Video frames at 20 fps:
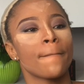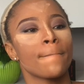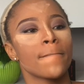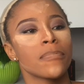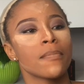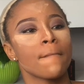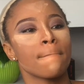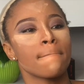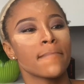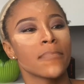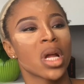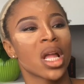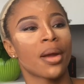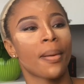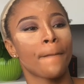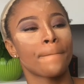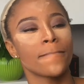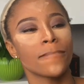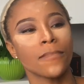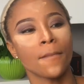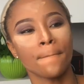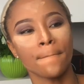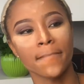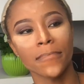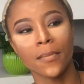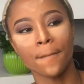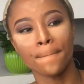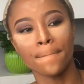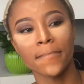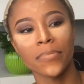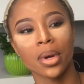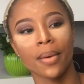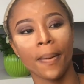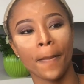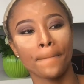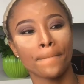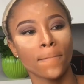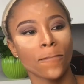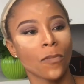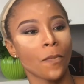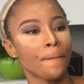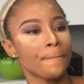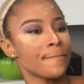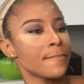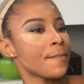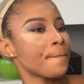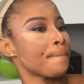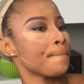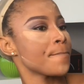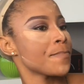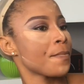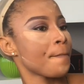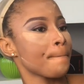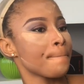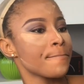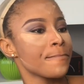smaller. That is why I always do this.